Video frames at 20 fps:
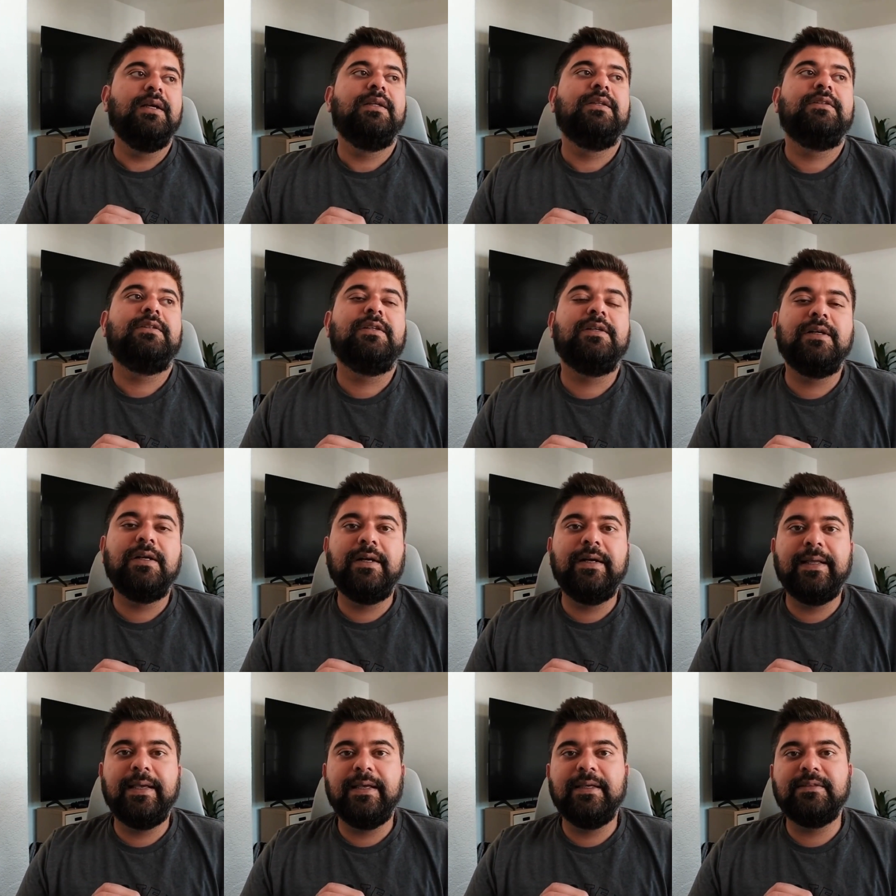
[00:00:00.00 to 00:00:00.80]

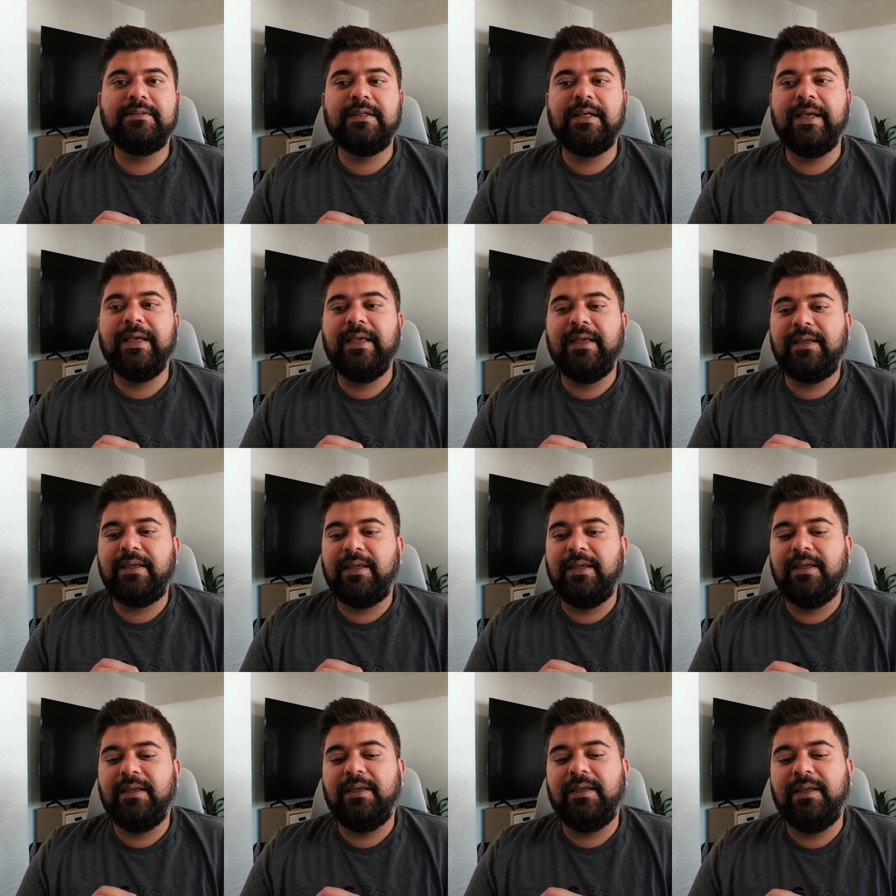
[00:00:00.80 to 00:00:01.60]
Third is
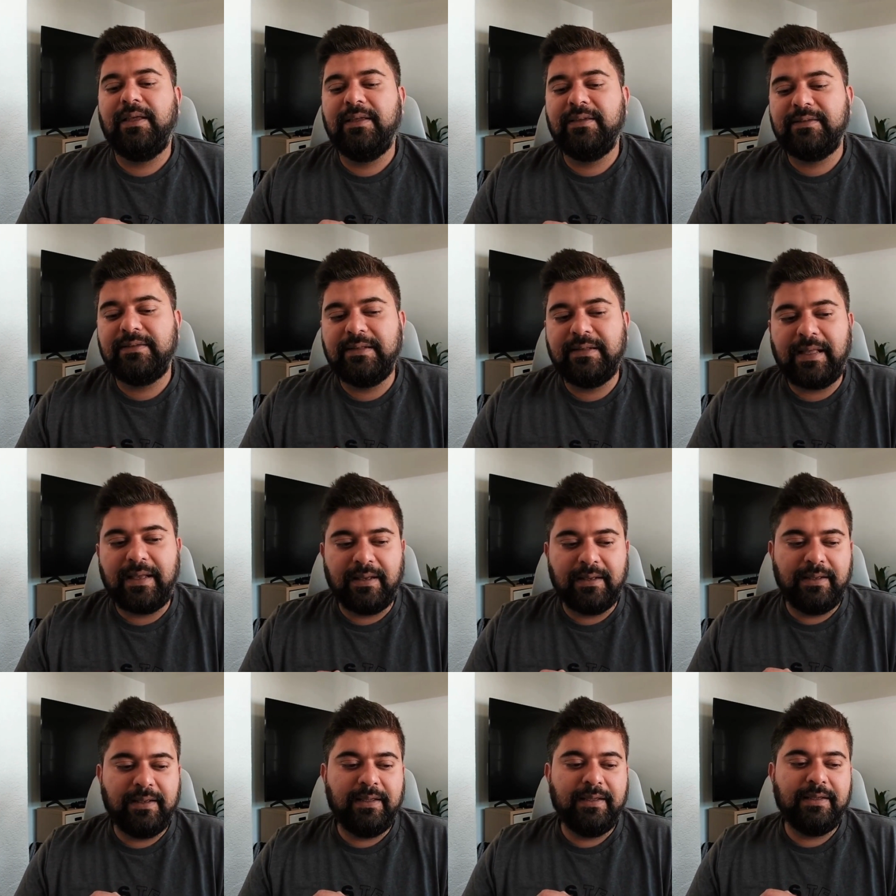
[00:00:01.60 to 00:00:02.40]
like,
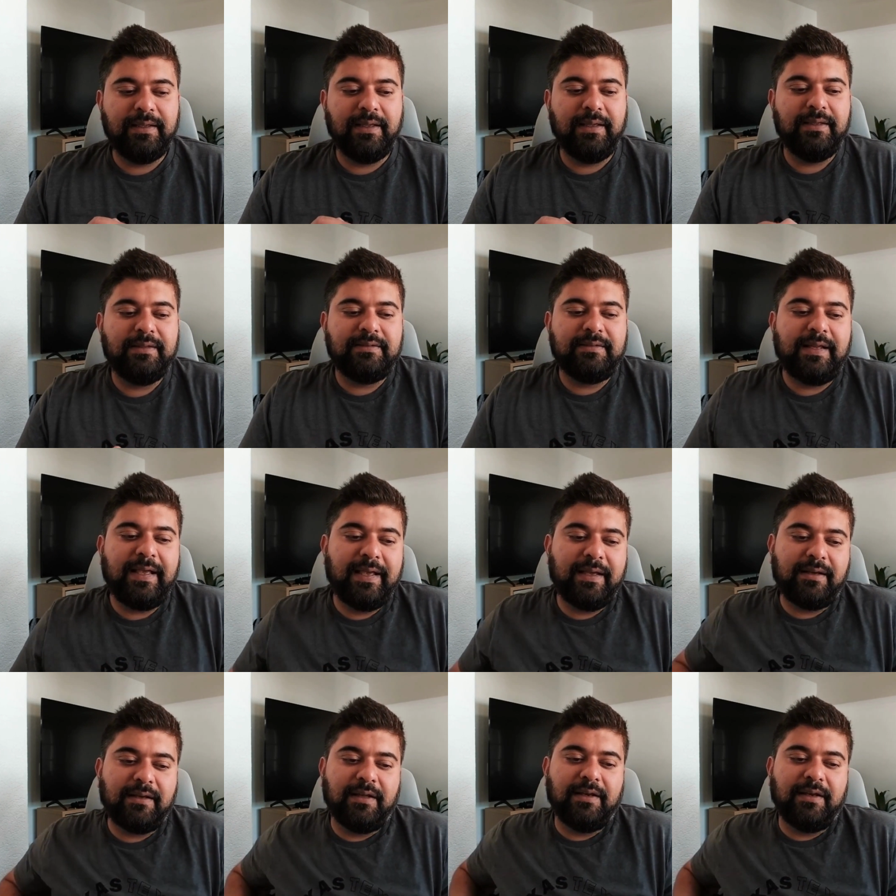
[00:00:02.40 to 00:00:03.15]
is like